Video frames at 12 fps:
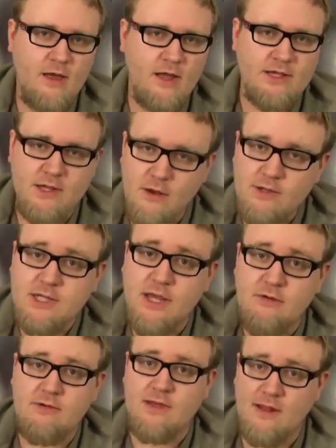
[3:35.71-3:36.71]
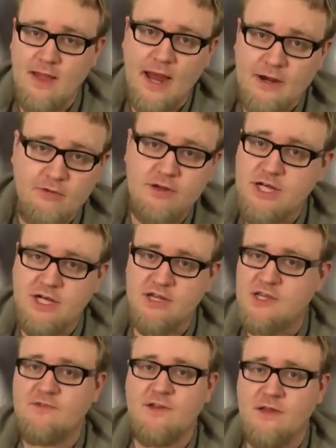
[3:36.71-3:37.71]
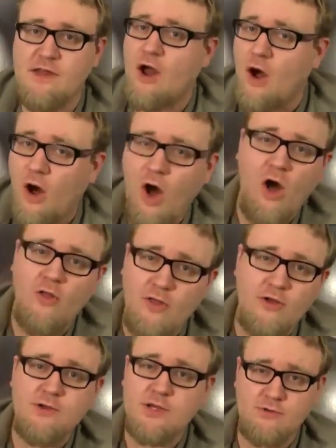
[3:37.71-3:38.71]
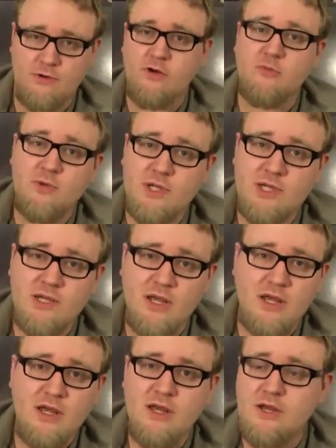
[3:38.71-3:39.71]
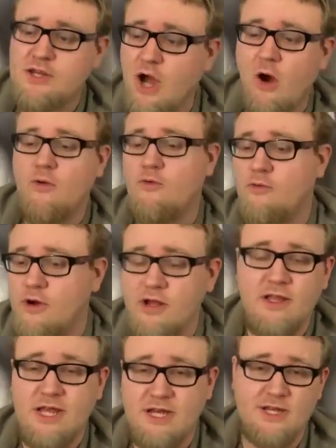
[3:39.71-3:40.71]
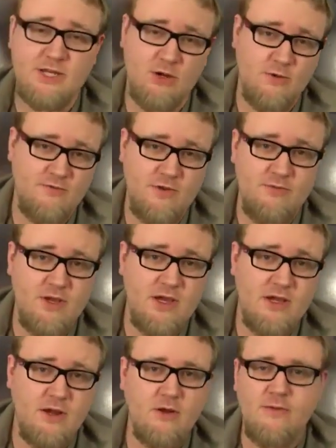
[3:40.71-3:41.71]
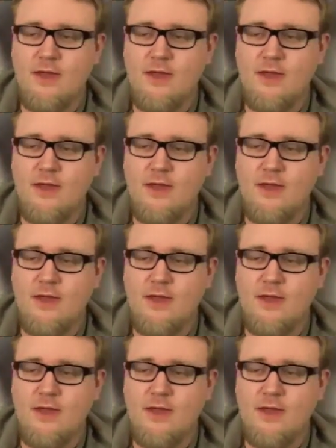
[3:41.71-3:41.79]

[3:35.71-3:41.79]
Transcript: it's no secret that a lot of Christians feel that all those groups don't really deserve to be here.